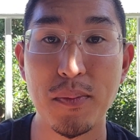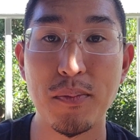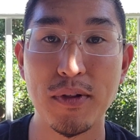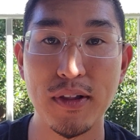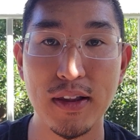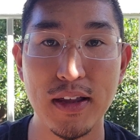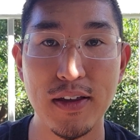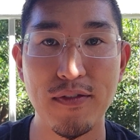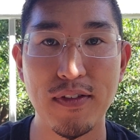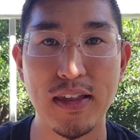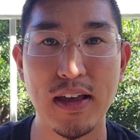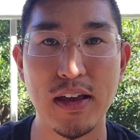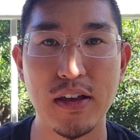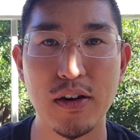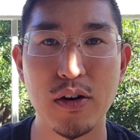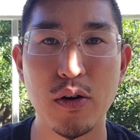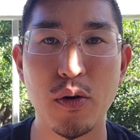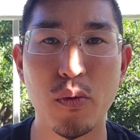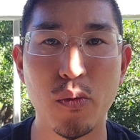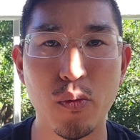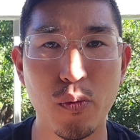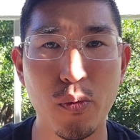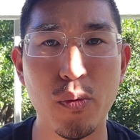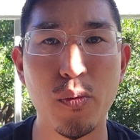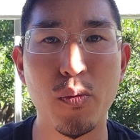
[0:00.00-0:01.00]
believing that, you
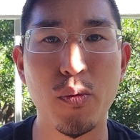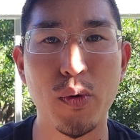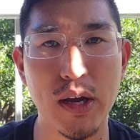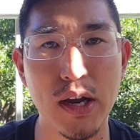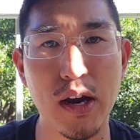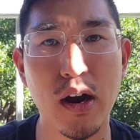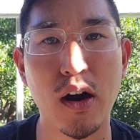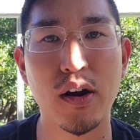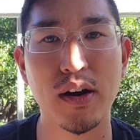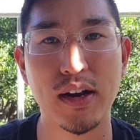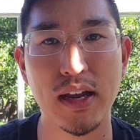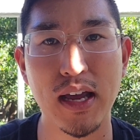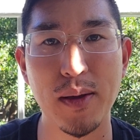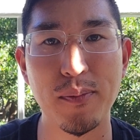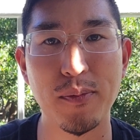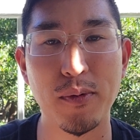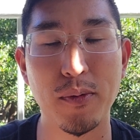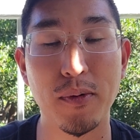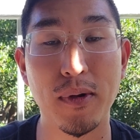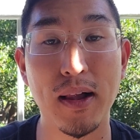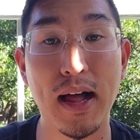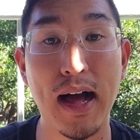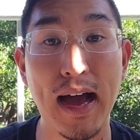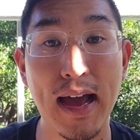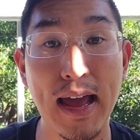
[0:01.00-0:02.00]
know, we are
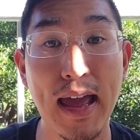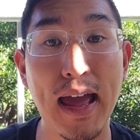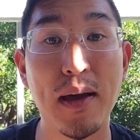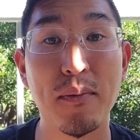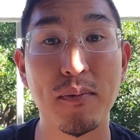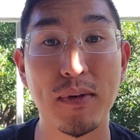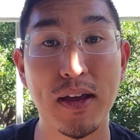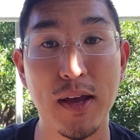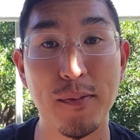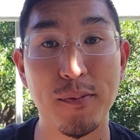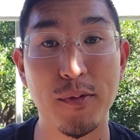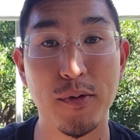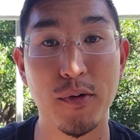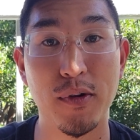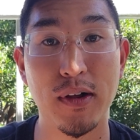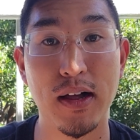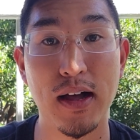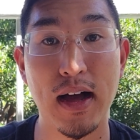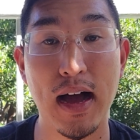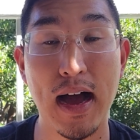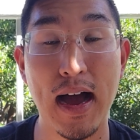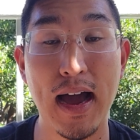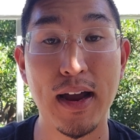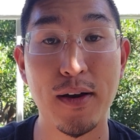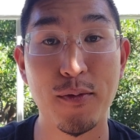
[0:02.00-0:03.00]
capable. I am capable.
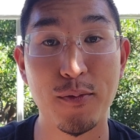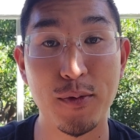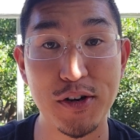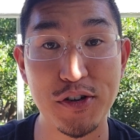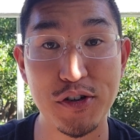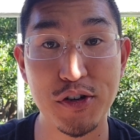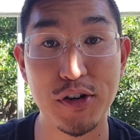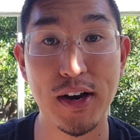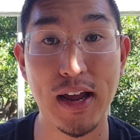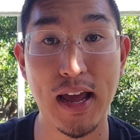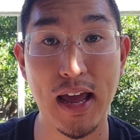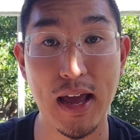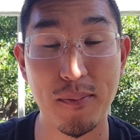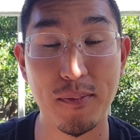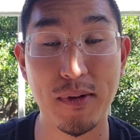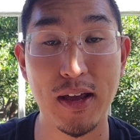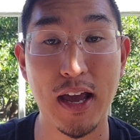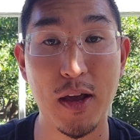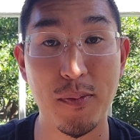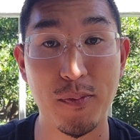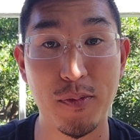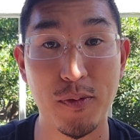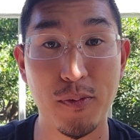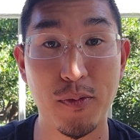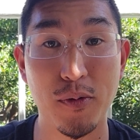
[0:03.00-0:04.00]
I, Richard, am
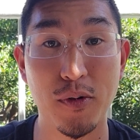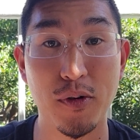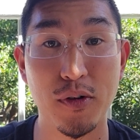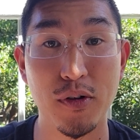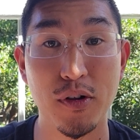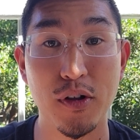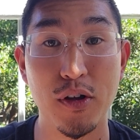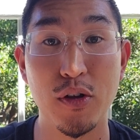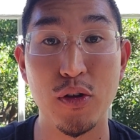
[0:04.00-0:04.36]
capable.